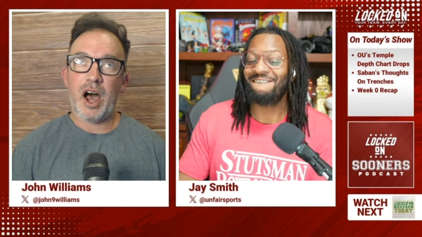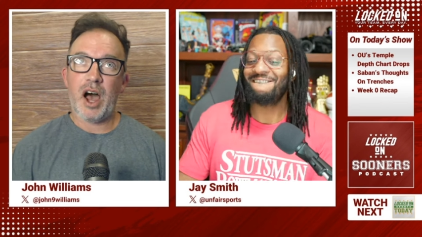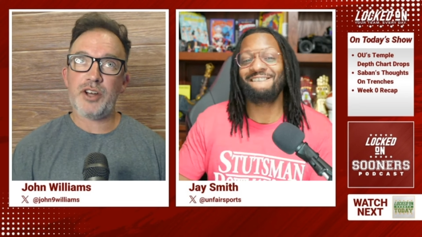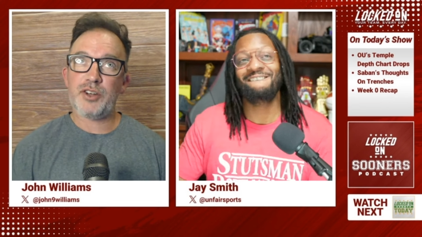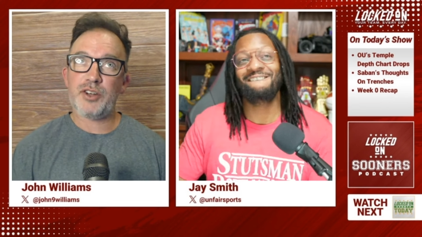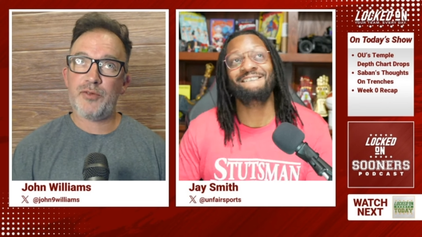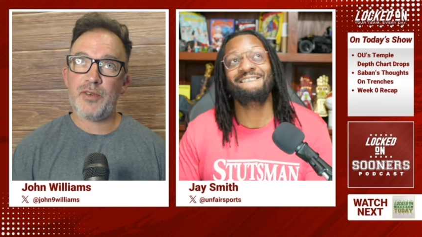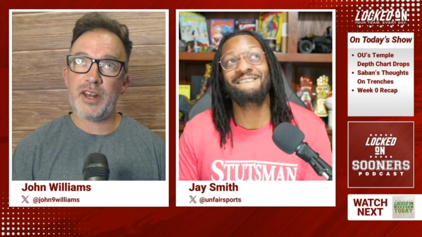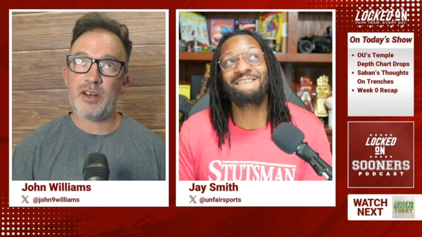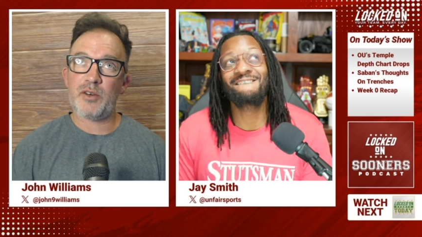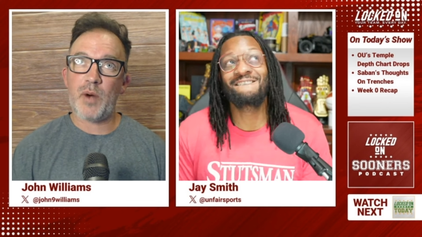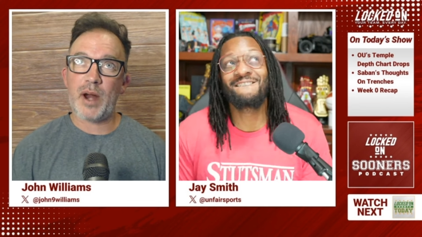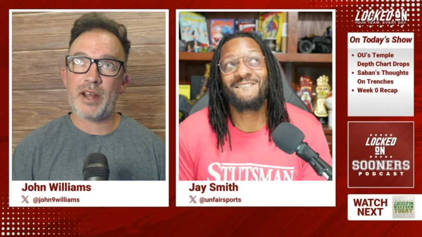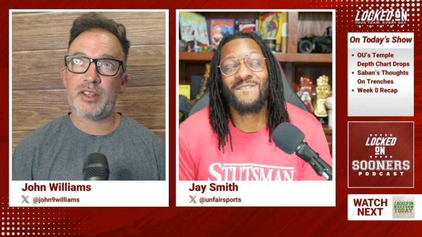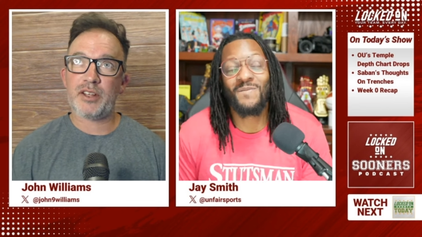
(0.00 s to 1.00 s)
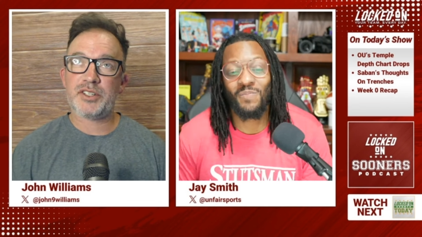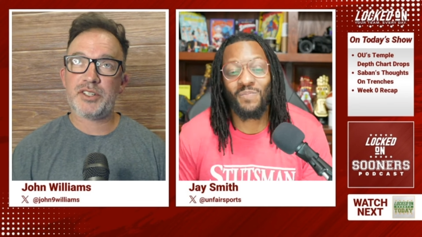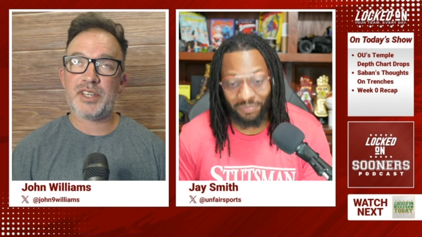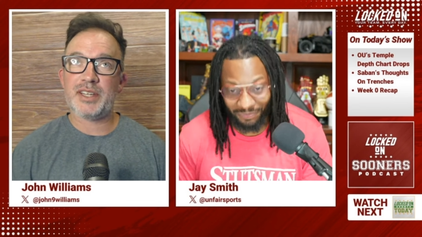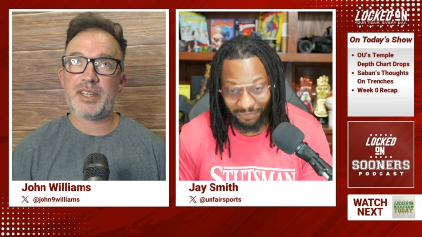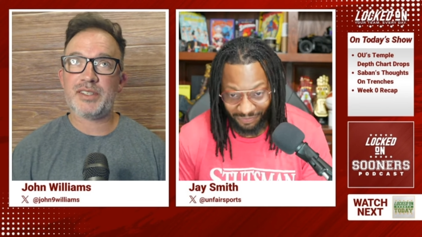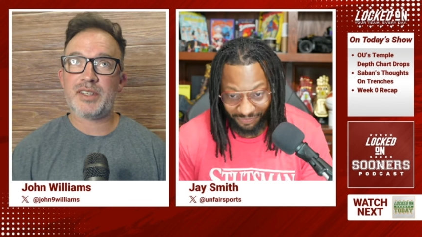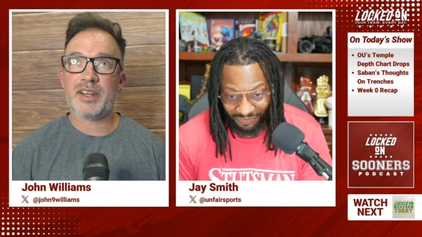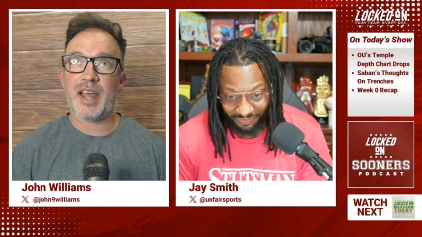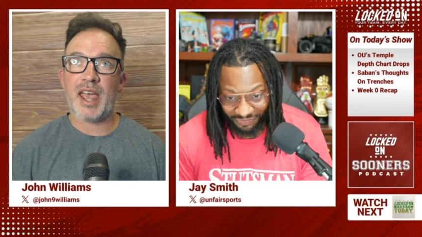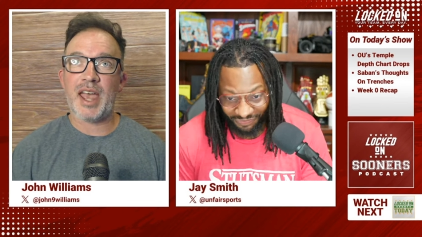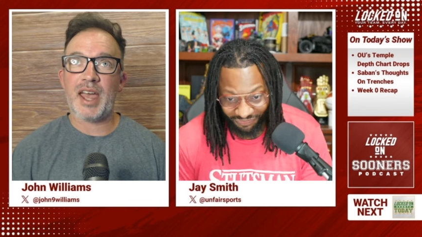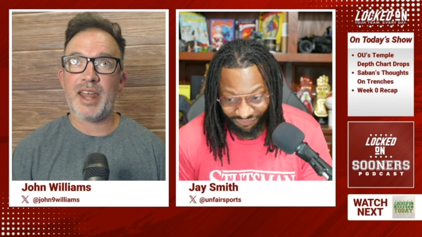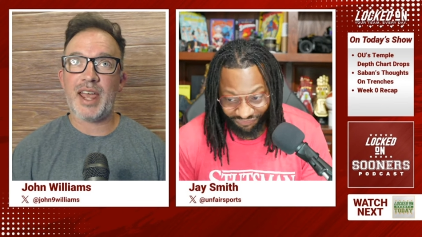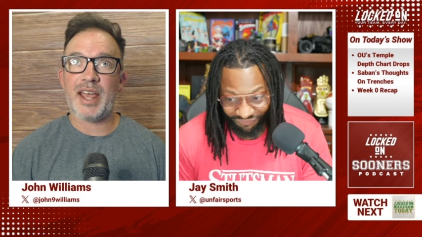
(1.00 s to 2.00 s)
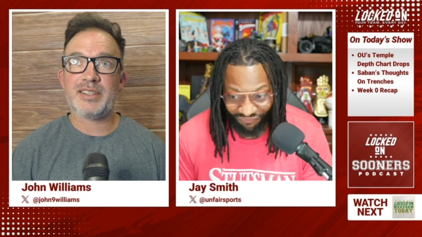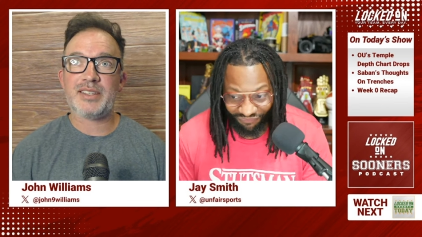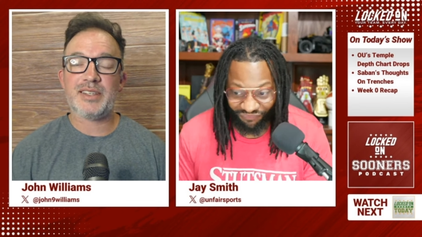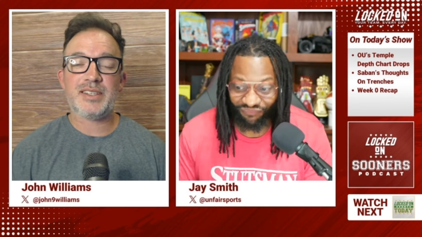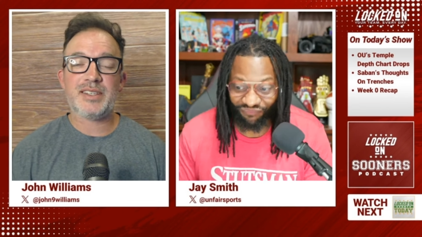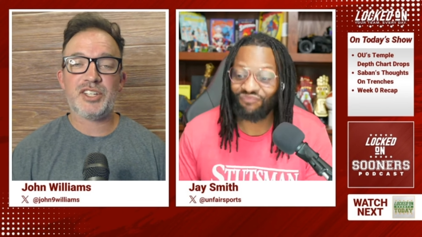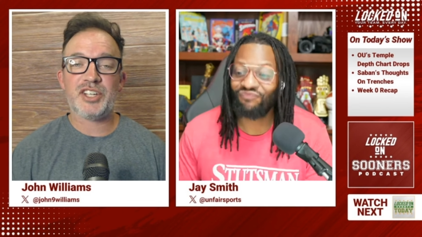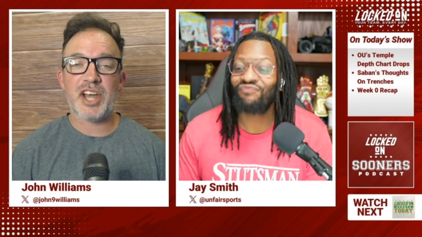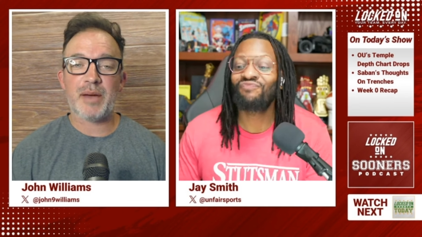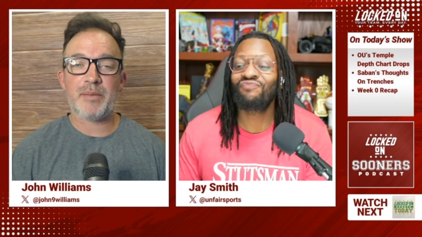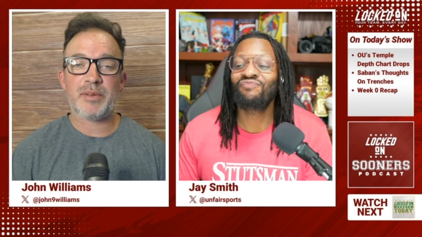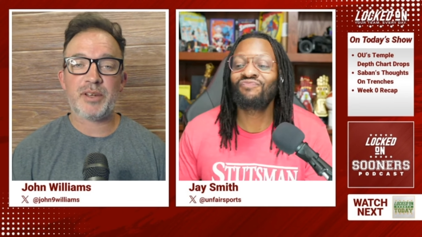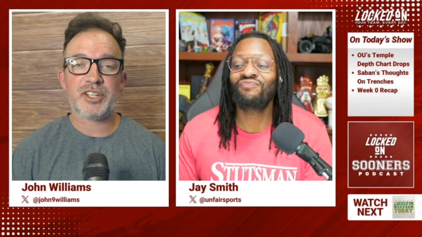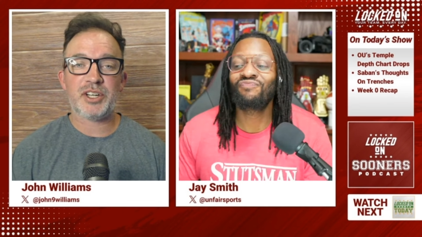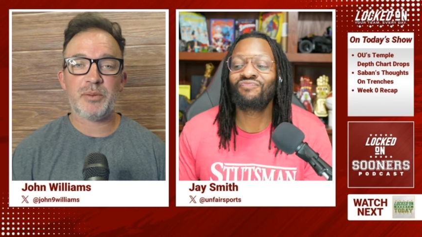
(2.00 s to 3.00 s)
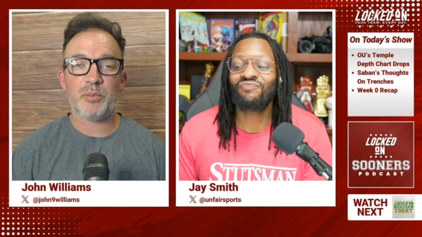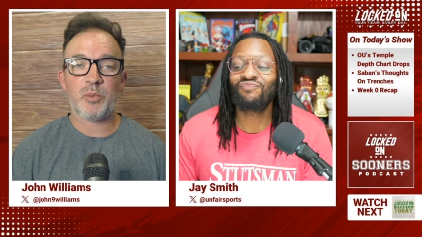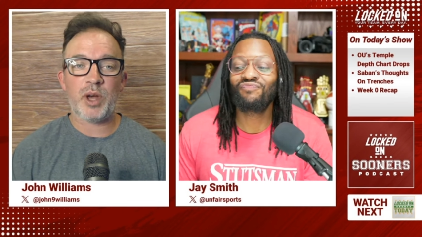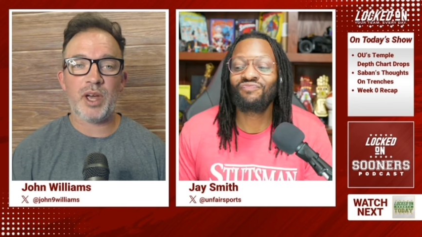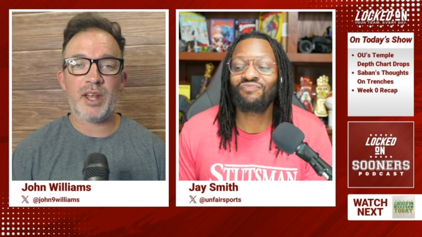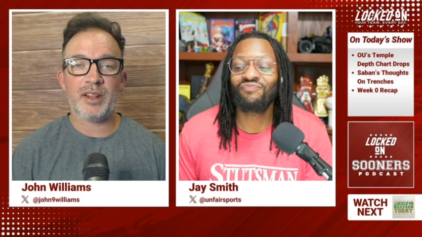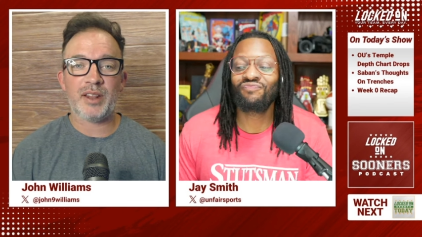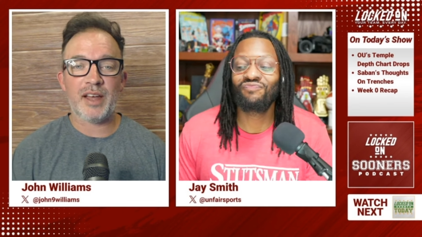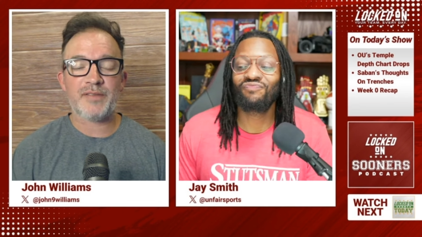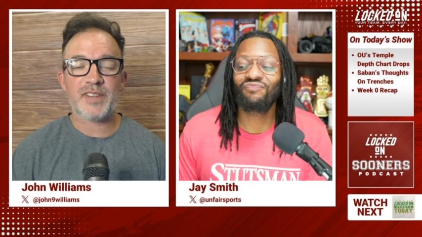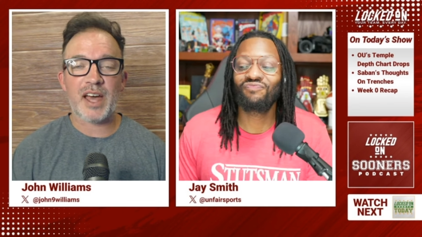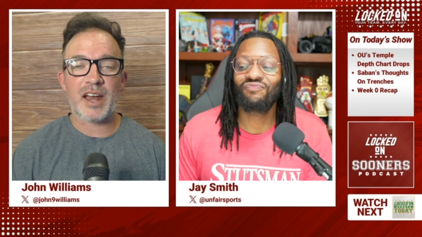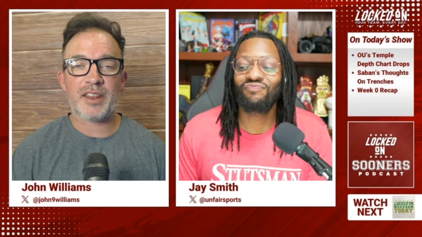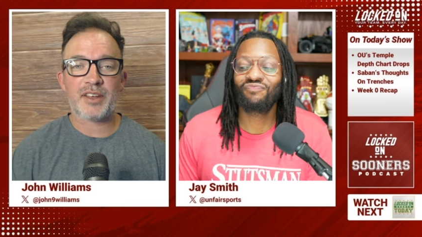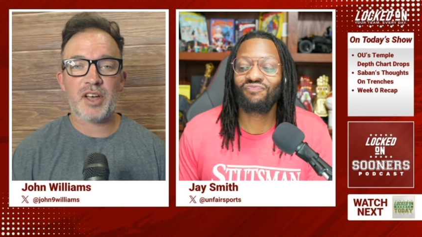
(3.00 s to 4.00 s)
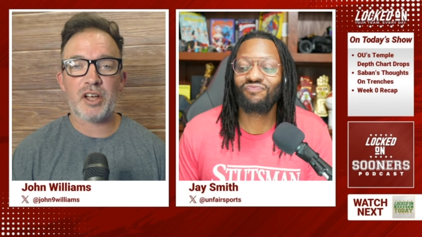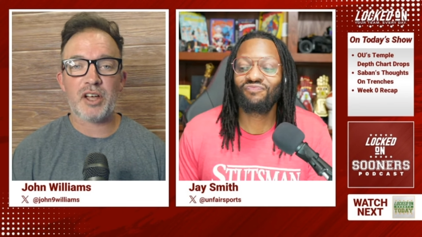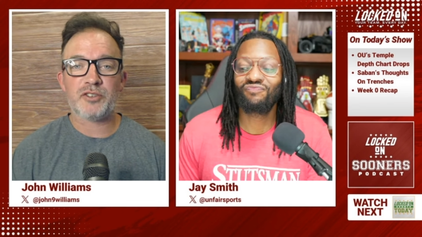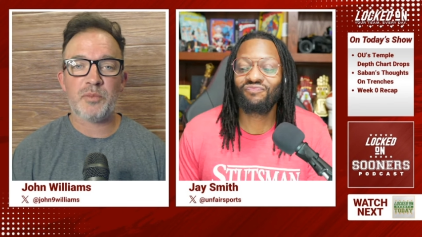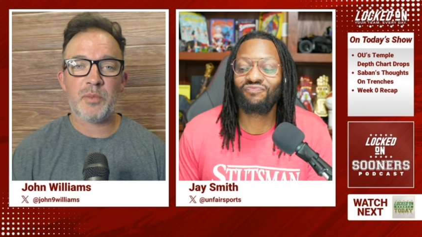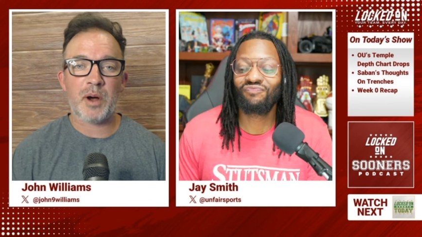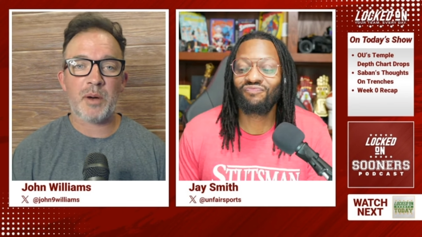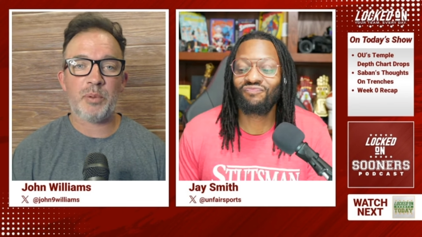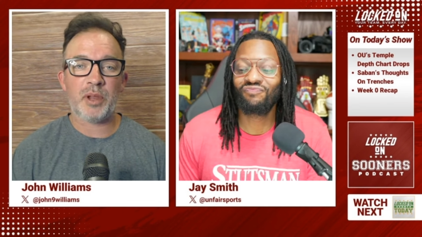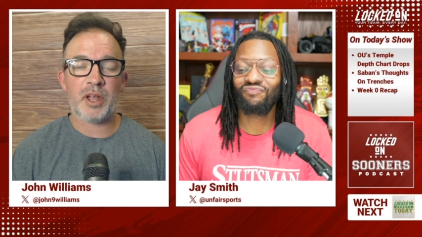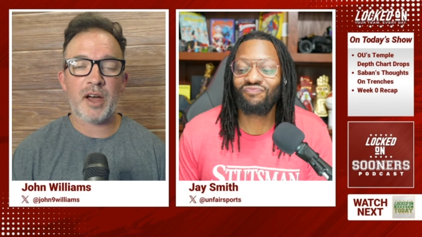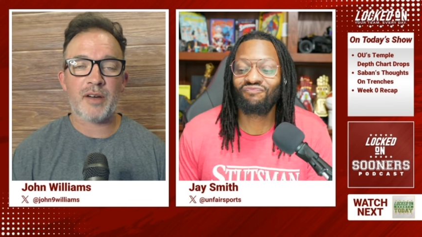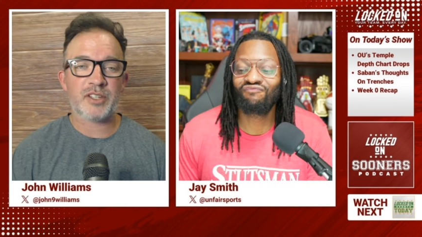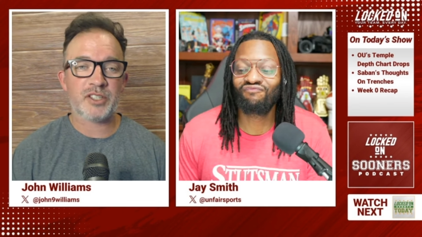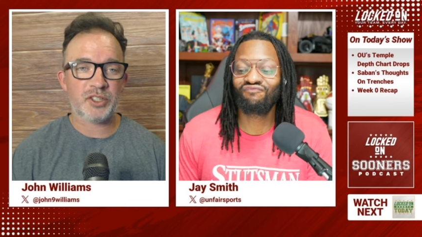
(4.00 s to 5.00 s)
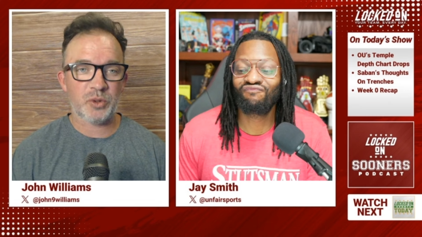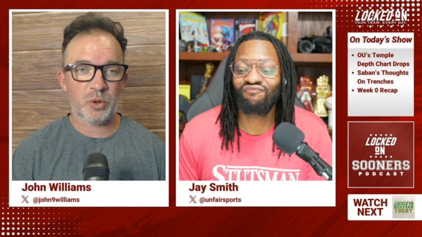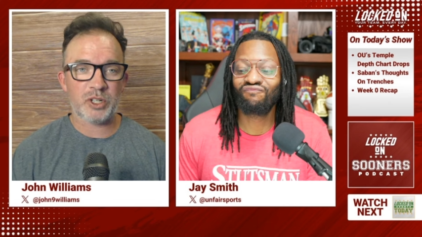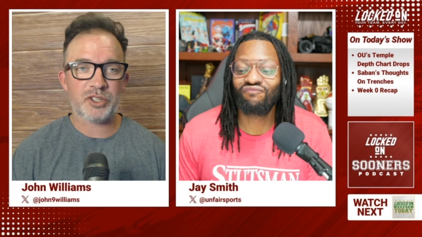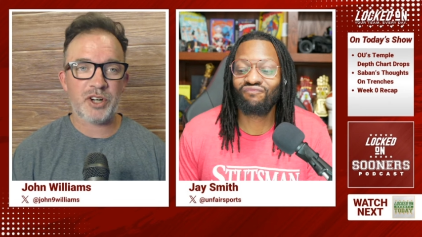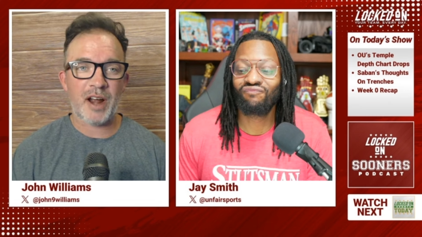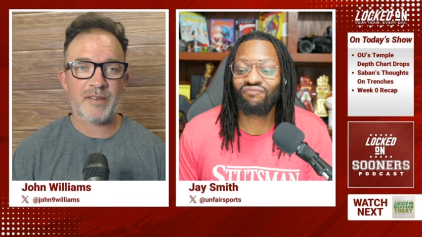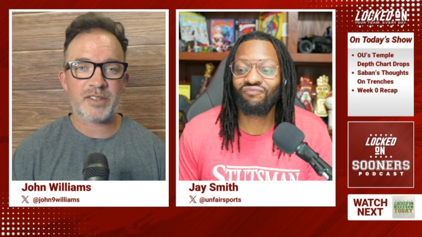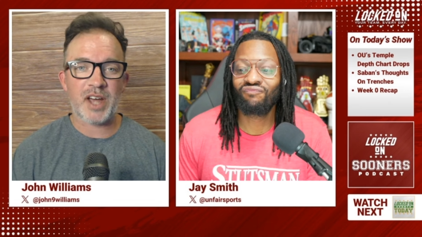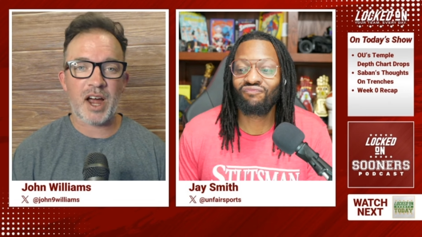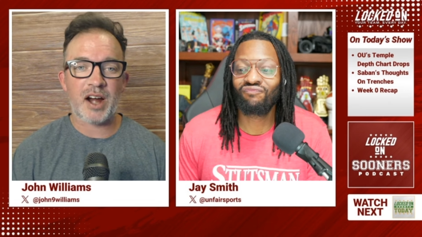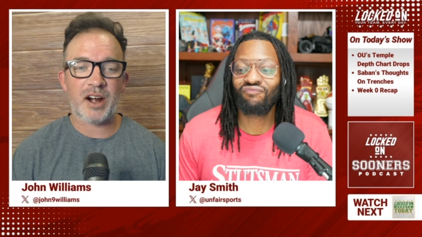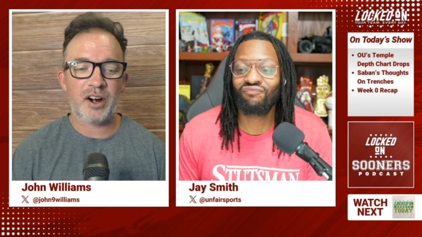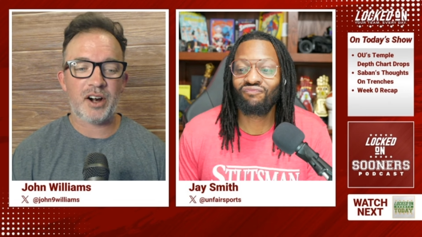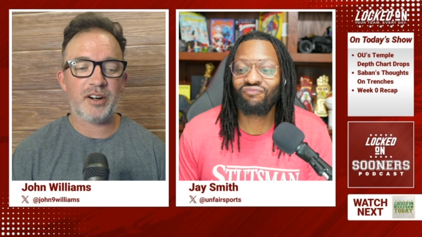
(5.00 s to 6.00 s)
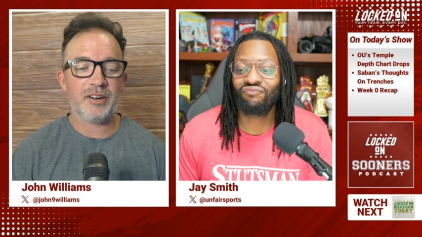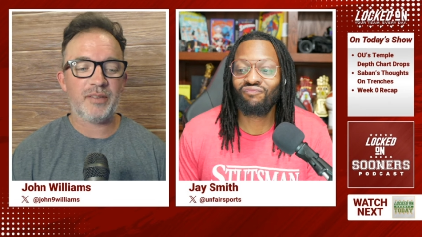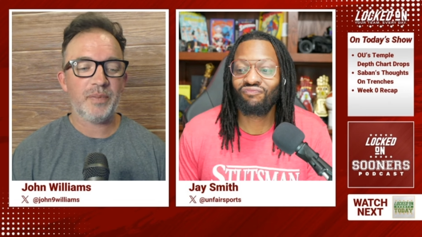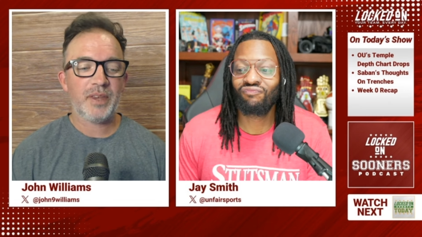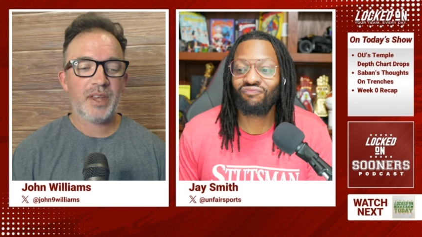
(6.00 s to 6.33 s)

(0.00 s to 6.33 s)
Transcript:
Speaker 1: undefeated regular season and ACC championship win, left out of the college football playoff because Jordan Travis got hurt,